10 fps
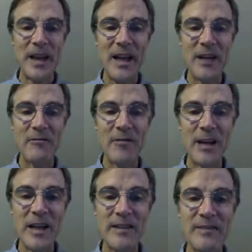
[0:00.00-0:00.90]
and
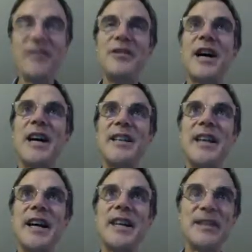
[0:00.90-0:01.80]
write dot
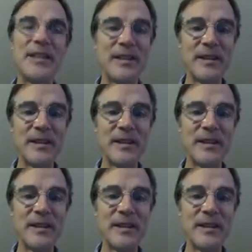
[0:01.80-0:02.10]
get.